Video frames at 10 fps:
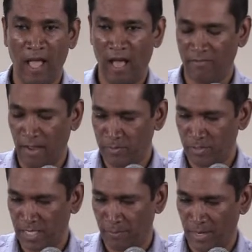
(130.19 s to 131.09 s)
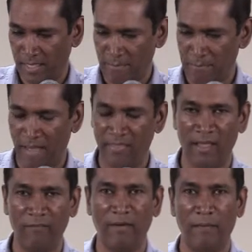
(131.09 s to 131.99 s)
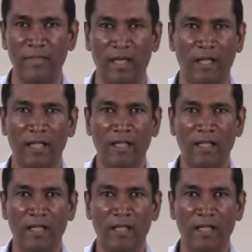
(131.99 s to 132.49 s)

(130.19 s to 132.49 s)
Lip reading: I've come to separate the mother from the